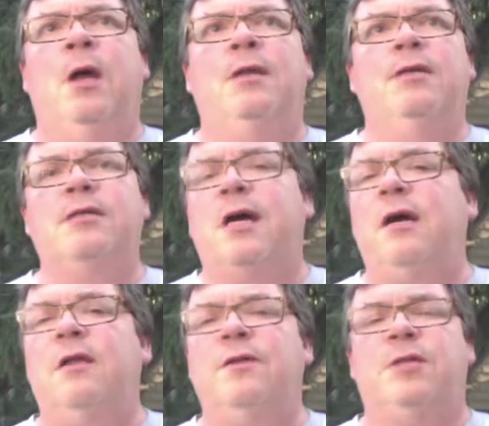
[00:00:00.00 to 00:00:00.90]
"The
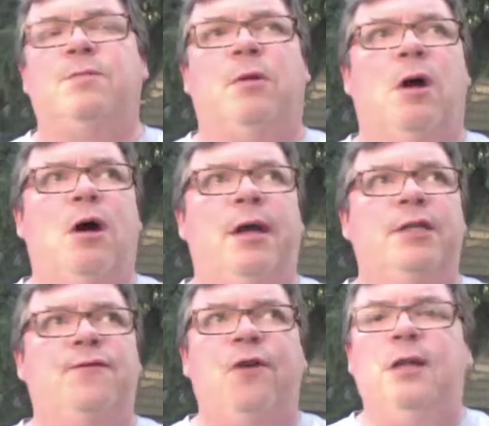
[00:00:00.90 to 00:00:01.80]
style of this blog
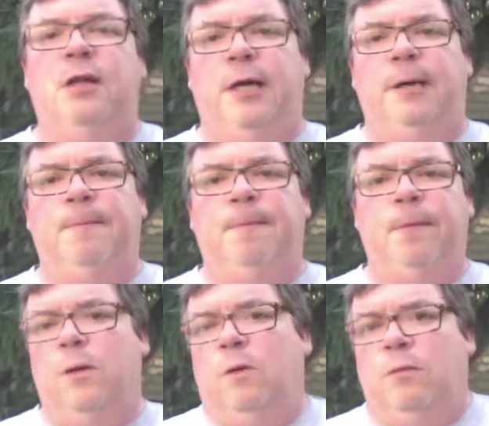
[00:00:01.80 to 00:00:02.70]
is friendly,"
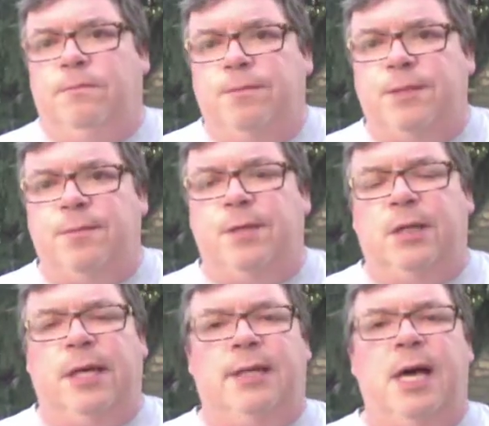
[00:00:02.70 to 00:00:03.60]
or something
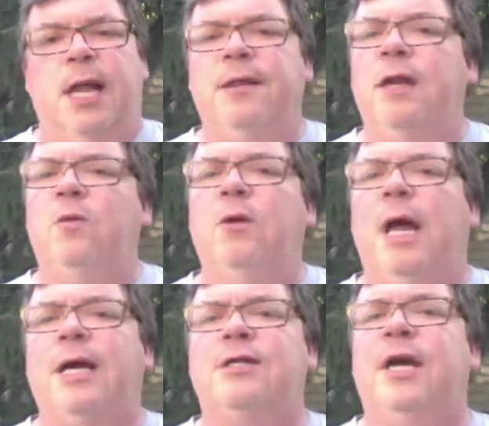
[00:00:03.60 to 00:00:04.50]
like that, and then it
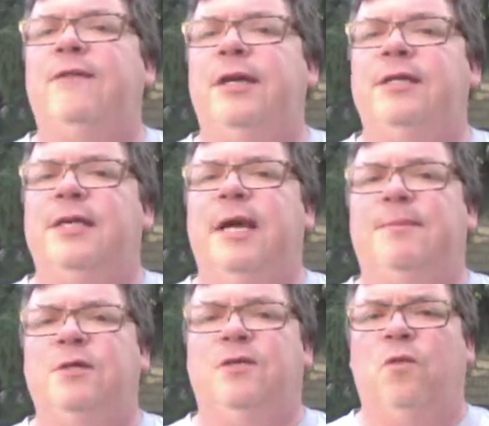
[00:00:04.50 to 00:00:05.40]
wouldn't actually have any
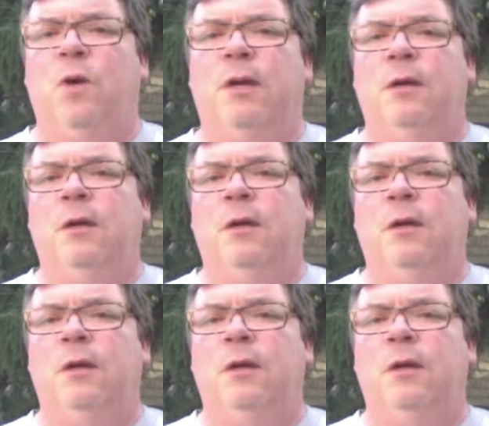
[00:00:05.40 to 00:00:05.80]
examples of what